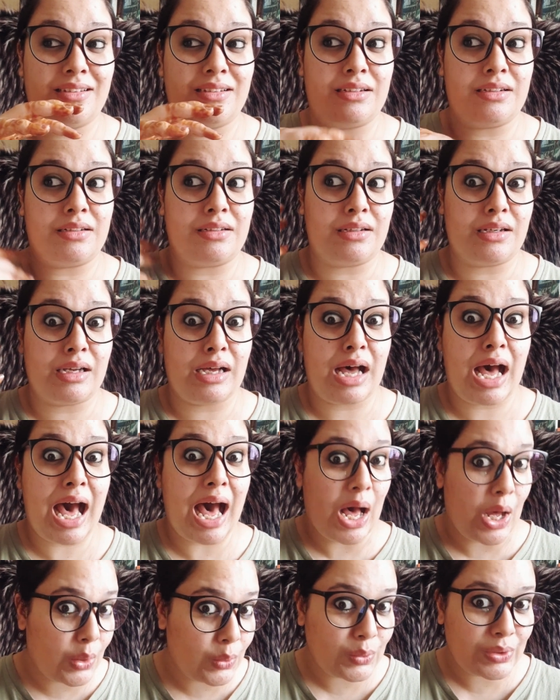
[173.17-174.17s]

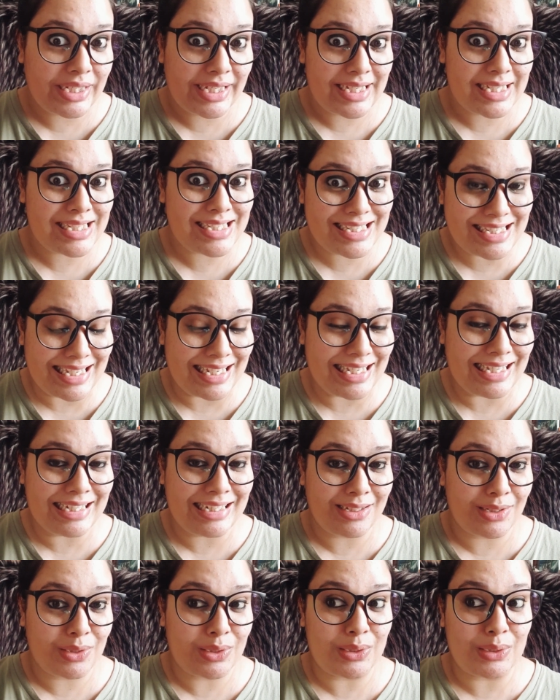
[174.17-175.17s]
how they see
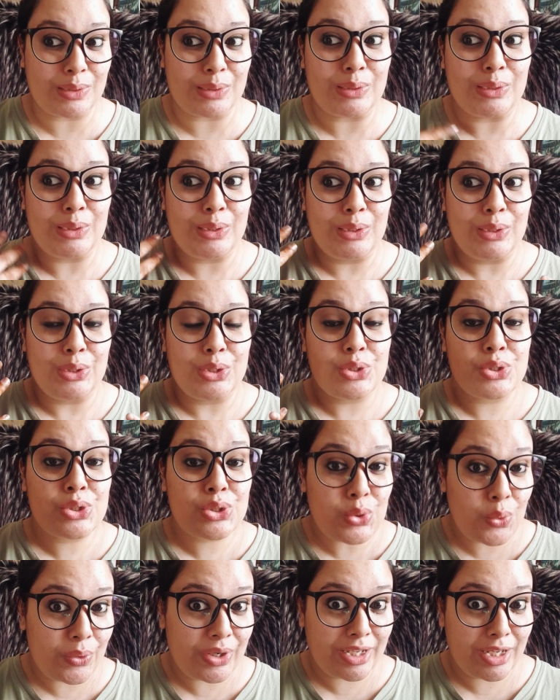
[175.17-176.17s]
the
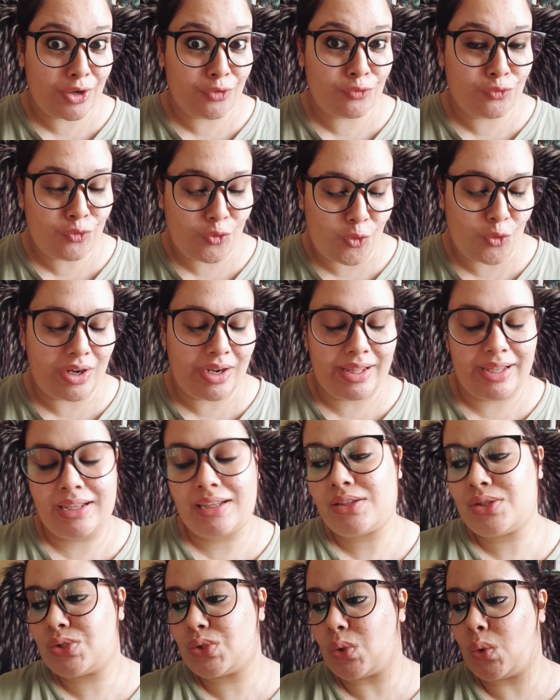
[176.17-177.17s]
story
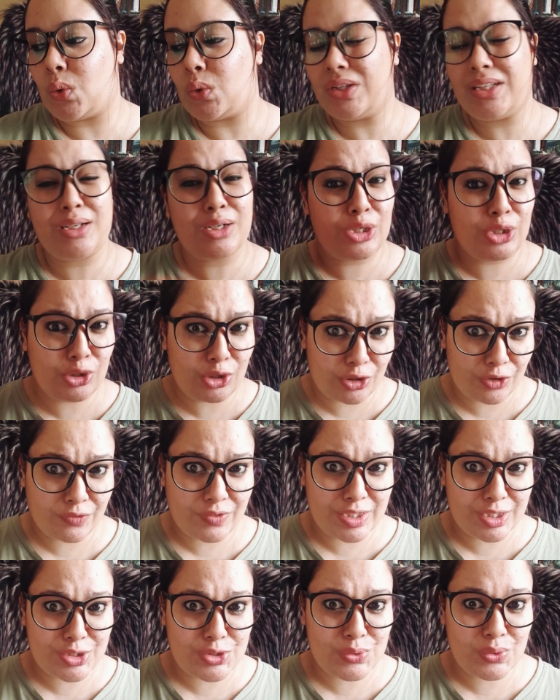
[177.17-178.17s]
unfolding. So there are a lot of
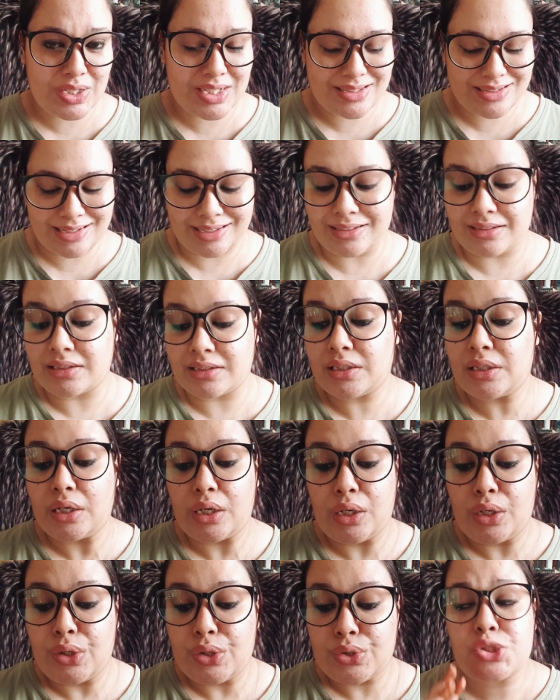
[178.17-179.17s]
things to consider.
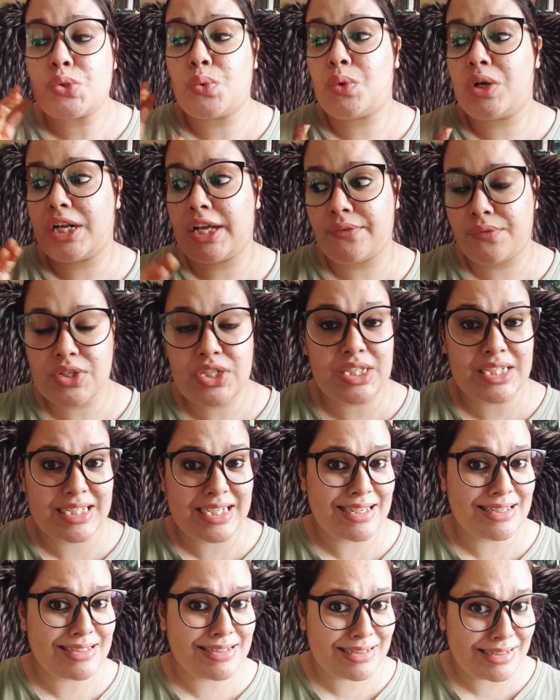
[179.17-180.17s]
So what I would
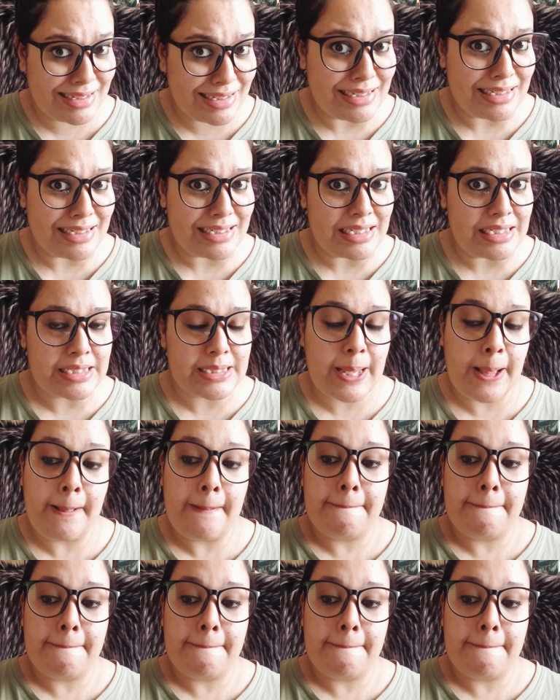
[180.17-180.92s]
suggest is,